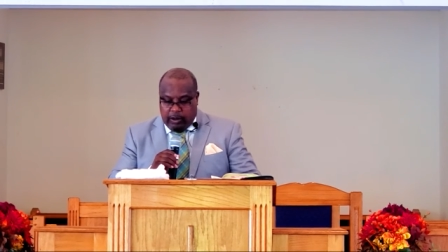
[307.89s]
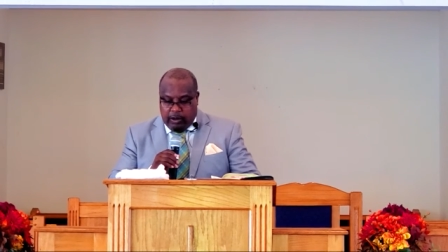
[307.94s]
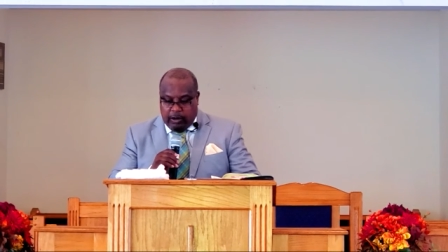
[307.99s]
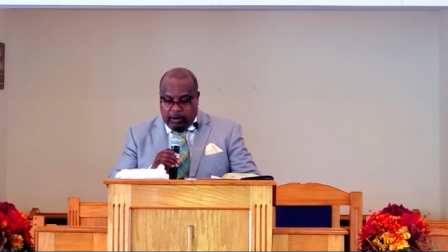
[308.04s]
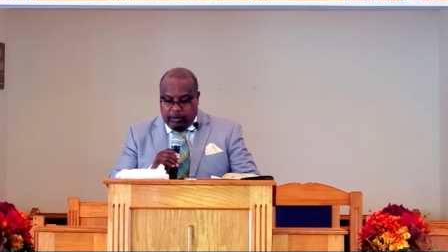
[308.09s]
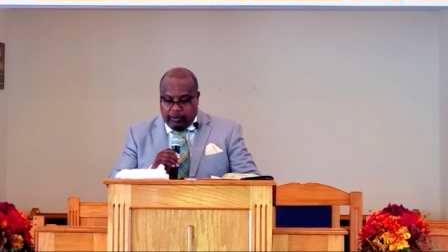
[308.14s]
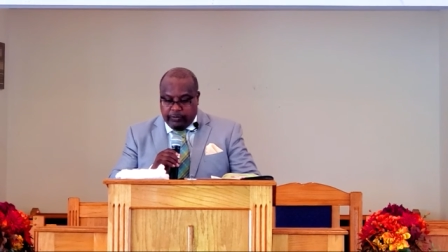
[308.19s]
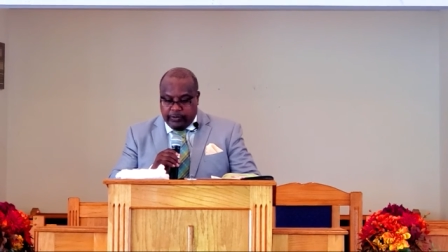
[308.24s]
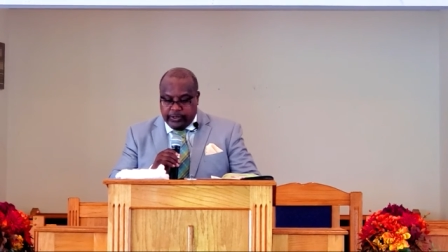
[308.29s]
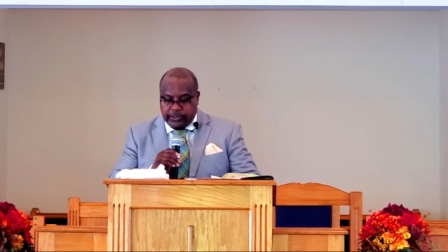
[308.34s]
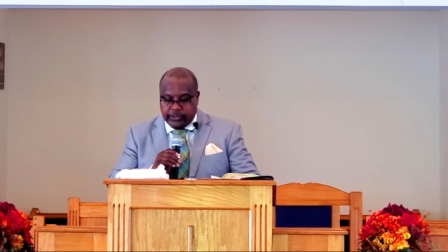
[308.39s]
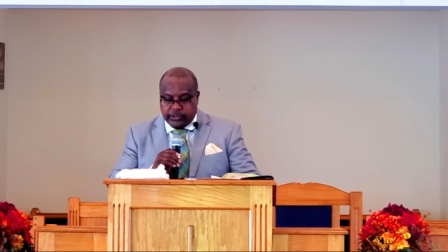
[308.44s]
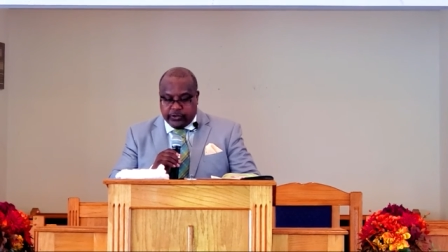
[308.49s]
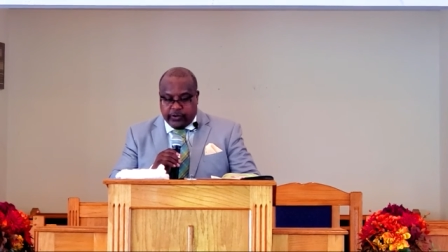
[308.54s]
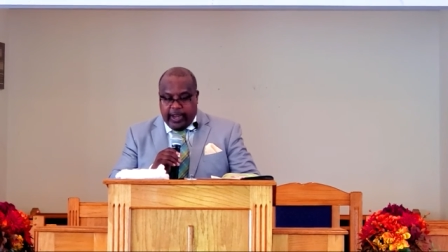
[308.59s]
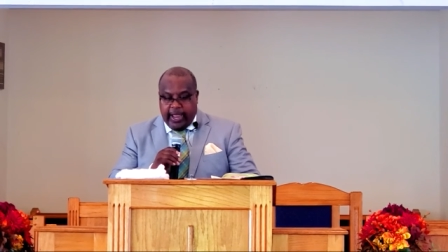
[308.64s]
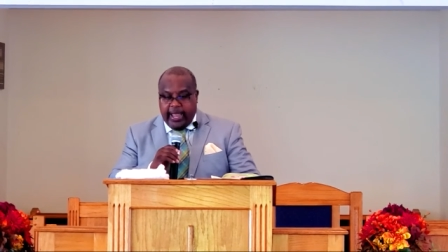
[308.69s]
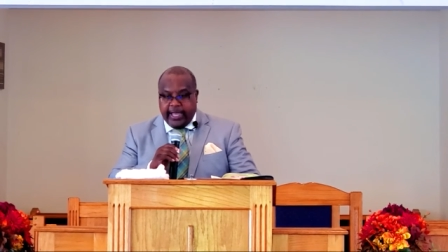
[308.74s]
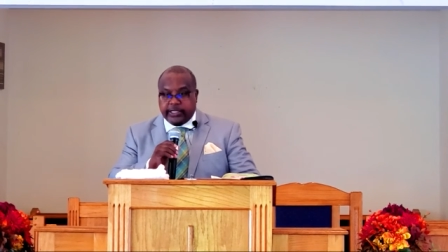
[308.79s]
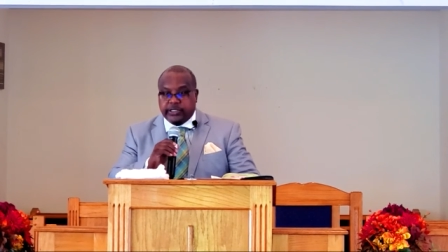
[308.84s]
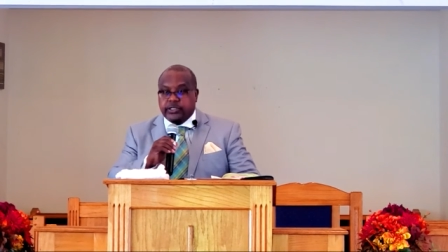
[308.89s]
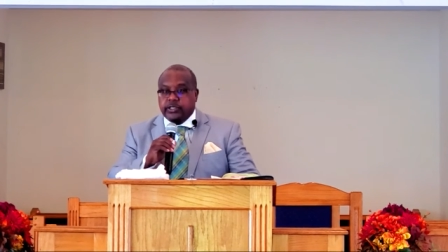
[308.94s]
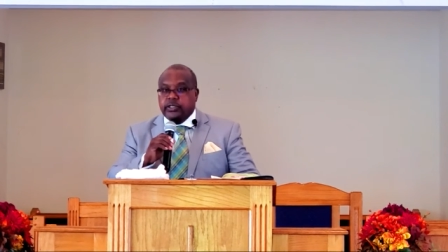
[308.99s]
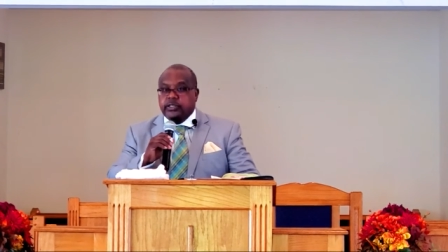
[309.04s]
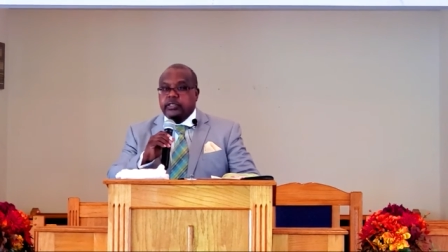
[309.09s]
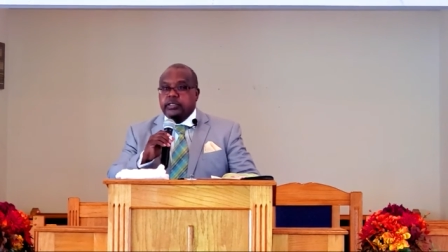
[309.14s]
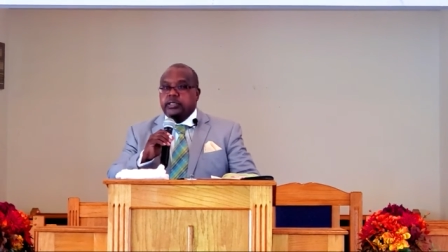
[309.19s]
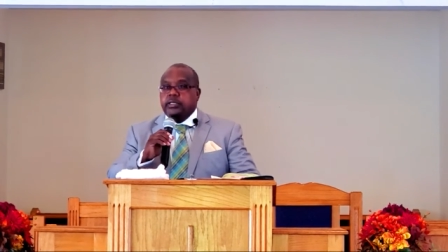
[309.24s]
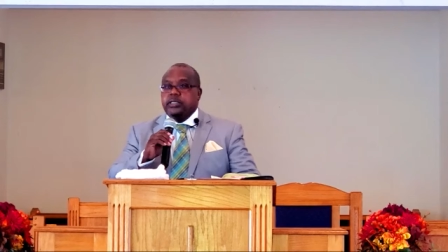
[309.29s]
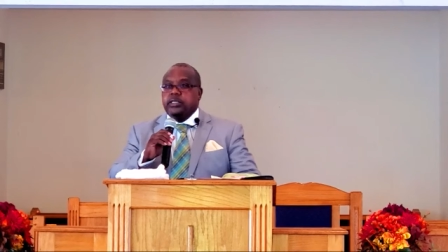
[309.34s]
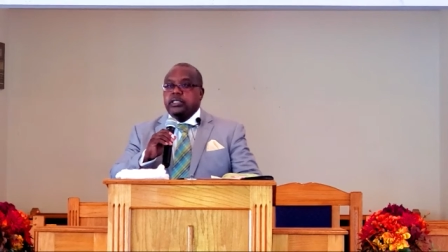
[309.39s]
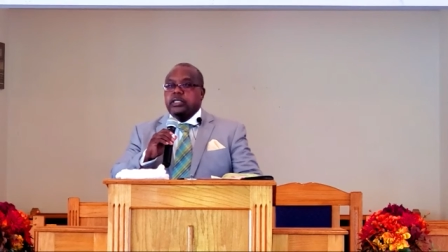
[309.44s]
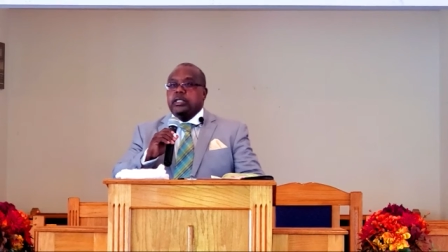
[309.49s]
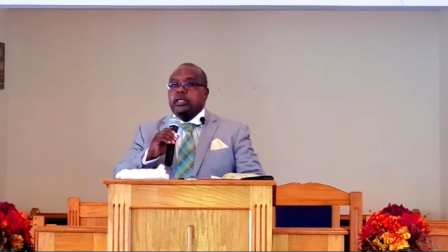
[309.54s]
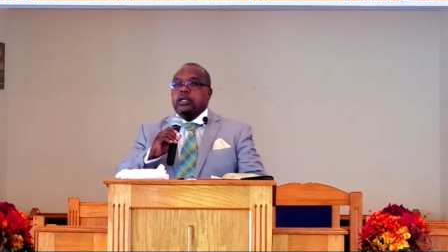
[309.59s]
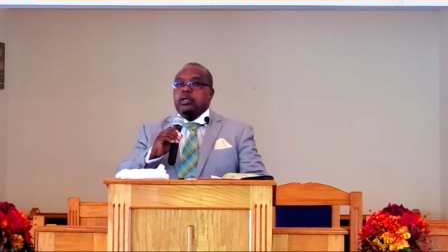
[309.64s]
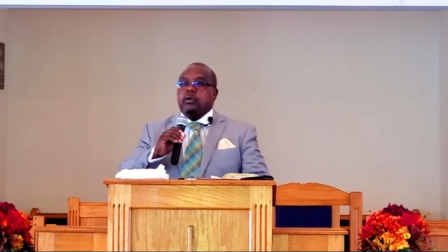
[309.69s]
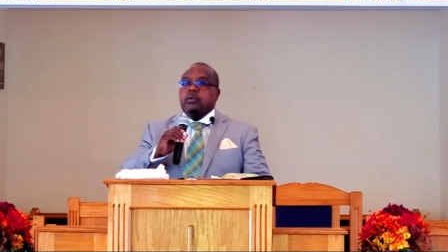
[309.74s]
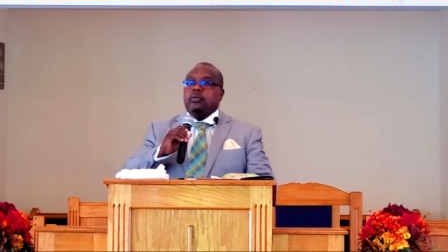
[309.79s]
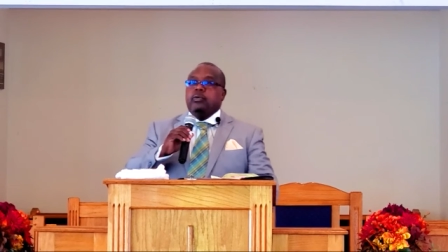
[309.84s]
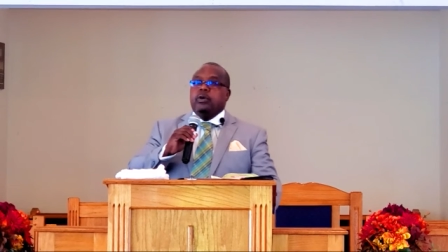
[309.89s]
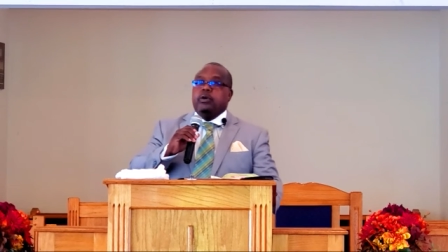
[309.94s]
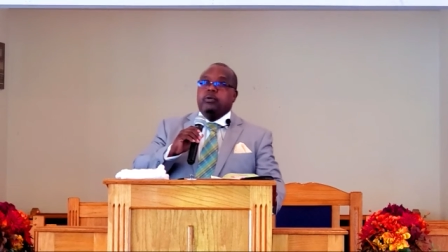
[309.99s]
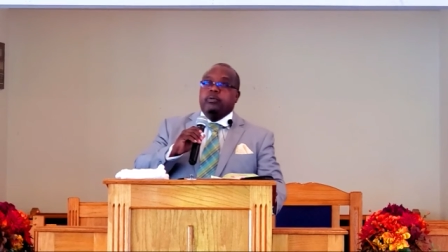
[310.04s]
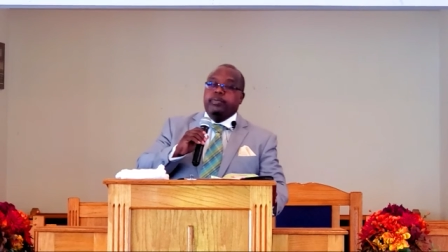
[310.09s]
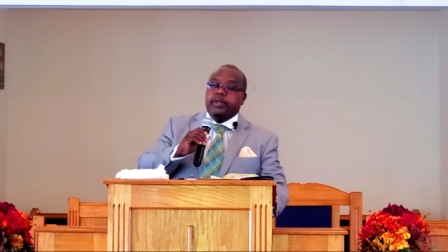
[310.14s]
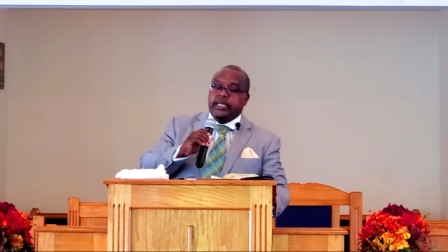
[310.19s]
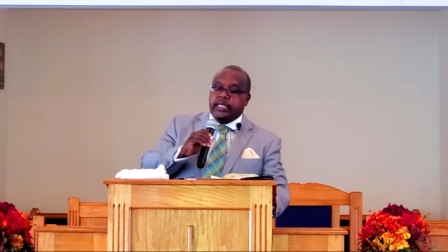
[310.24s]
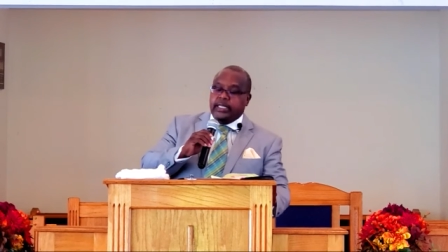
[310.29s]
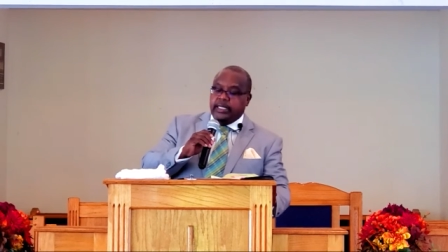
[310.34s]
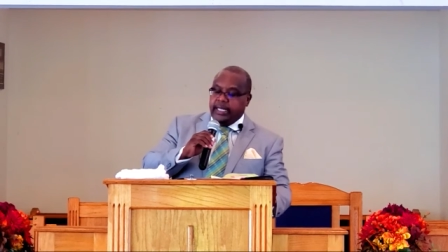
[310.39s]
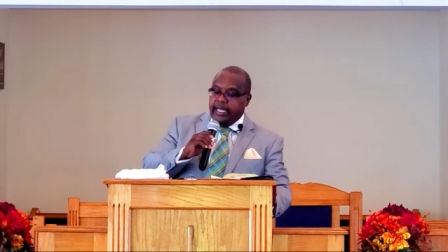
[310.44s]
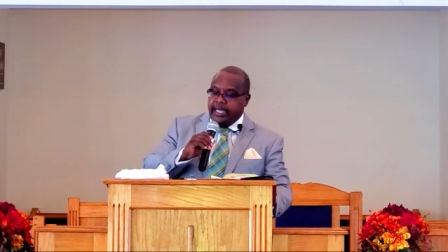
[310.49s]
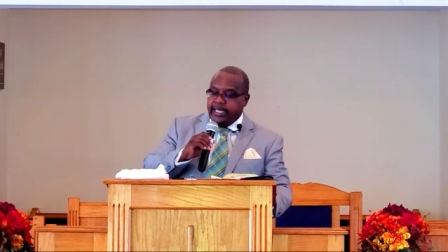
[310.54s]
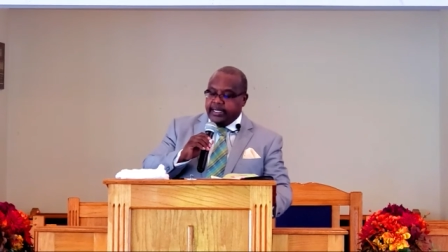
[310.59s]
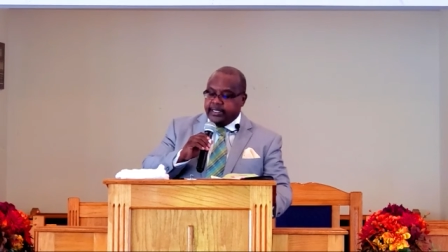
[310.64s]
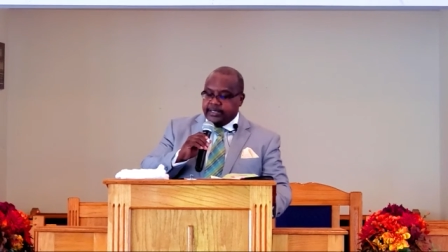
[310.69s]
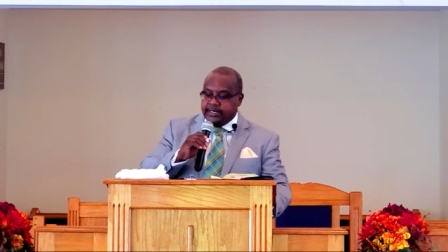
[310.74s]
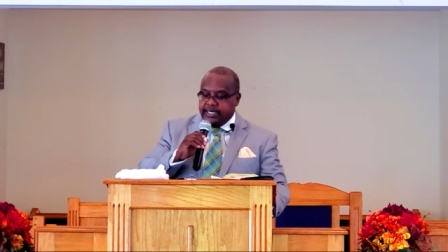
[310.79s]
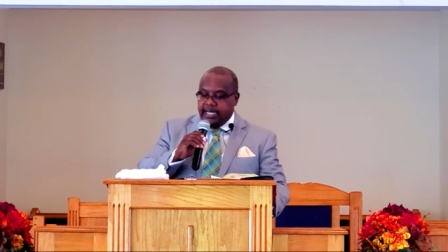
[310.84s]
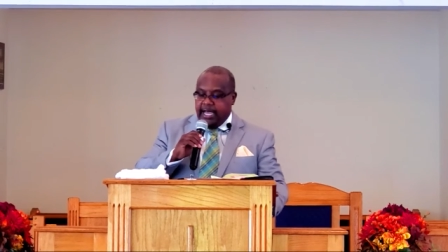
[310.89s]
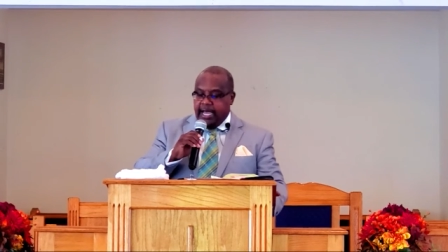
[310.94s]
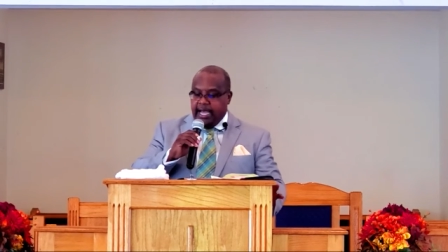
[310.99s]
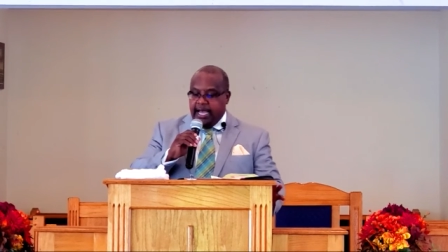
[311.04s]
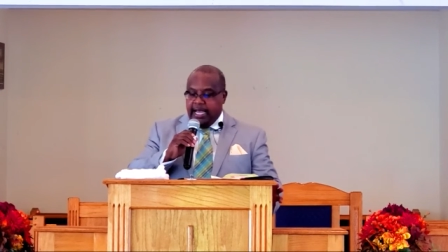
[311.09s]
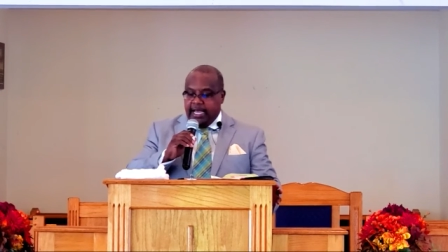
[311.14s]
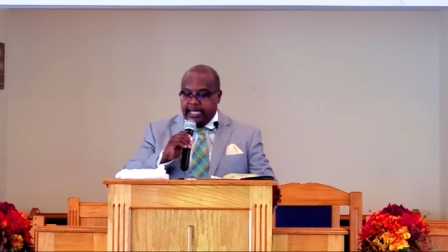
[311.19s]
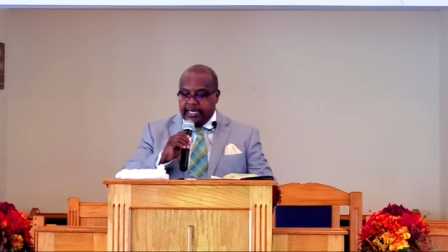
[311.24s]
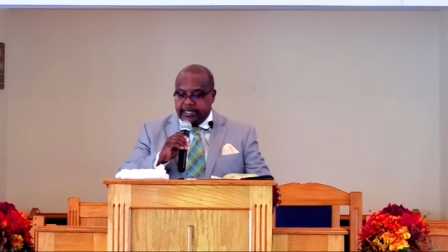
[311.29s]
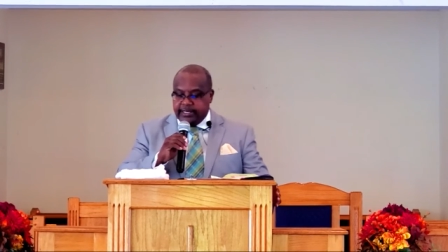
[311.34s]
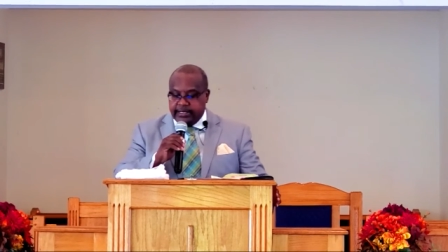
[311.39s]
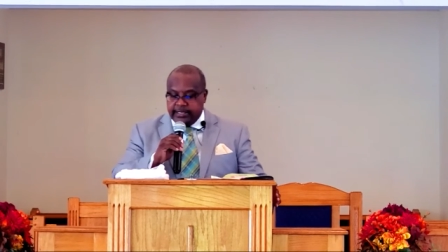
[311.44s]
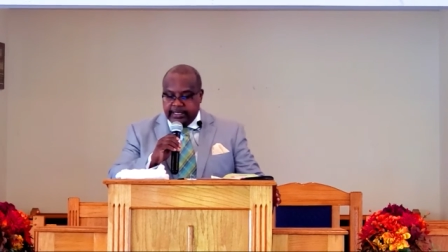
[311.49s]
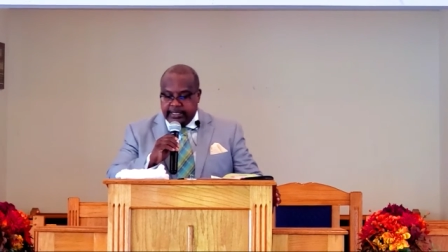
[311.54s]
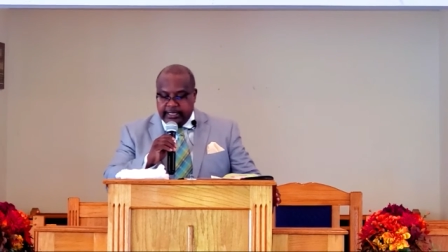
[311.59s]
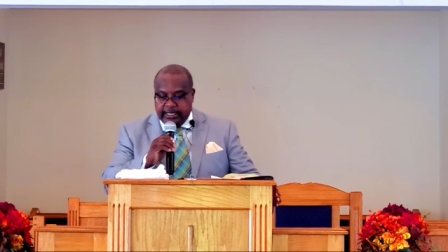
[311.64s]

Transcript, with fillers: all distractions will be laid aside.